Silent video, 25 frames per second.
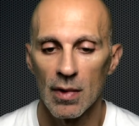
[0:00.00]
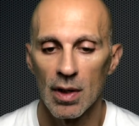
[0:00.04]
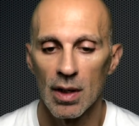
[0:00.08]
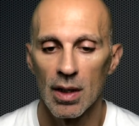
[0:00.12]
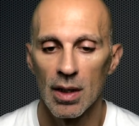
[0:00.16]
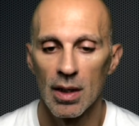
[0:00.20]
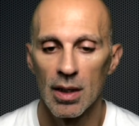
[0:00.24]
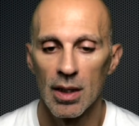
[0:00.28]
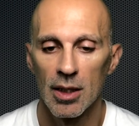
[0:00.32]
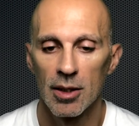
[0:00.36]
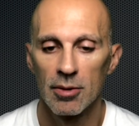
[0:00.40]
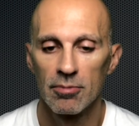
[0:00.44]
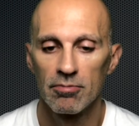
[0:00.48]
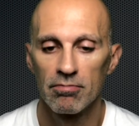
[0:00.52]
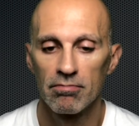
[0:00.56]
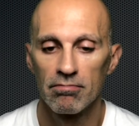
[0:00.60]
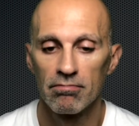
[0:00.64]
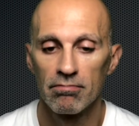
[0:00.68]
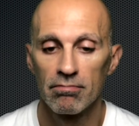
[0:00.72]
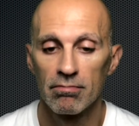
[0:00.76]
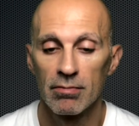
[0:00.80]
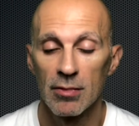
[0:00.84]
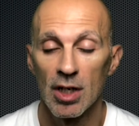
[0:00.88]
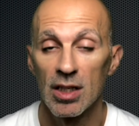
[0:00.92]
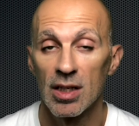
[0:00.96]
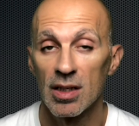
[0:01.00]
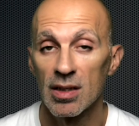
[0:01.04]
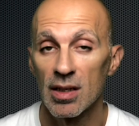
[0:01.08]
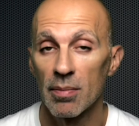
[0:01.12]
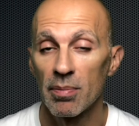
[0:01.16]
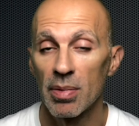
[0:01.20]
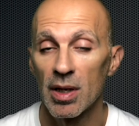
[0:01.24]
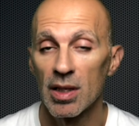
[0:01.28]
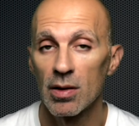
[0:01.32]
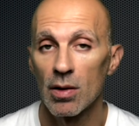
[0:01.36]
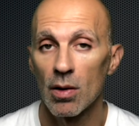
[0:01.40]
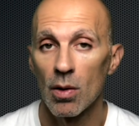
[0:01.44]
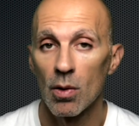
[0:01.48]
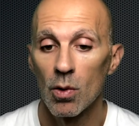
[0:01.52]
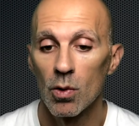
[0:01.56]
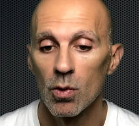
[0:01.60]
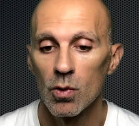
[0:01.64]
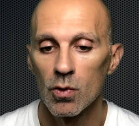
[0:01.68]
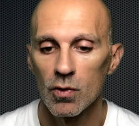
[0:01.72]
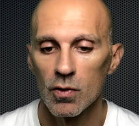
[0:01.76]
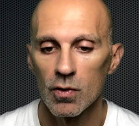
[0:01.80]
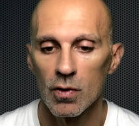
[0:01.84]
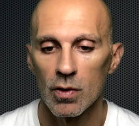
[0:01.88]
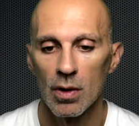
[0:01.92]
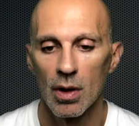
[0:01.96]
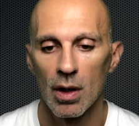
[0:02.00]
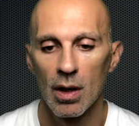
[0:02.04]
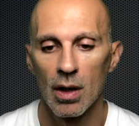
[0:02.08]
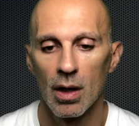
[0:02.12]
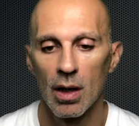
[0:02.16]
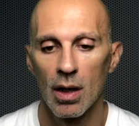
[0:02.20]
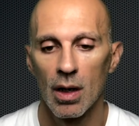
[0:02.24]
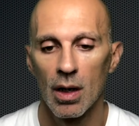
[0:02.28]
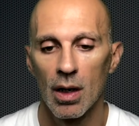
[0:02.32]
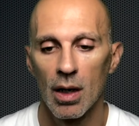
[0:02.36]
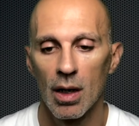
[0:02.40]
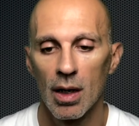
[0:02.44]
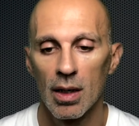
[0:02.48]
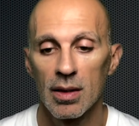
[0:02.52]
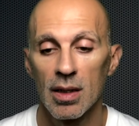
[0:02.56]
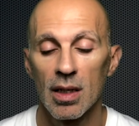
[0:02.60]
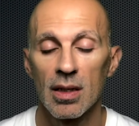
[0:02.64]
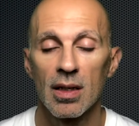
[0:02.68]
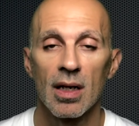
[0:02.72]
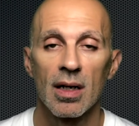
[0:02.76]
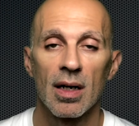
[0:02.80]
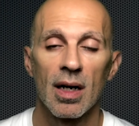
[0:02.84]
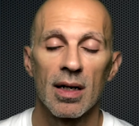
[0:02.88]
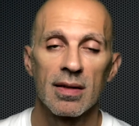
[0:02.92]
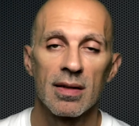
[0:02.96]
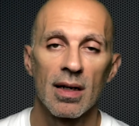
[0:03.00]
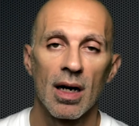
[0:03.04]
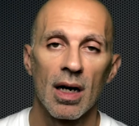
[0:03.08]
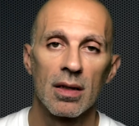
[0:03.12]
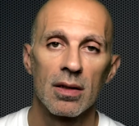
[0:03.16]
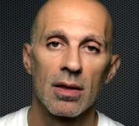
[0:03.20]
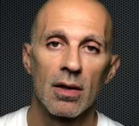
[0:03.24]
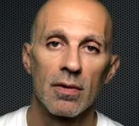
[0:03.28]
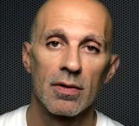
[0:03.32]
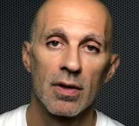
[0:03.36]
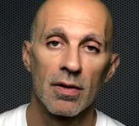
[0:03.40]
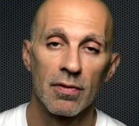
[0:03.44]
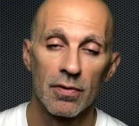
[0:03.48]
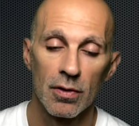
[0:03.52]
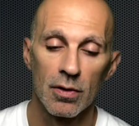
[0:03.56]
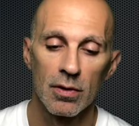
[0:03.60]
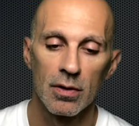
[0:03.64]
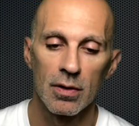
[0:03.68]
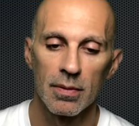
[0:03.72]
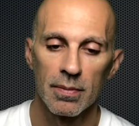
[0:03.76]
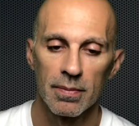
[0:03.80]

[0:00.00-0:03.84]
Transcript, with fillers: it is a bit loose in the internal side of the foot.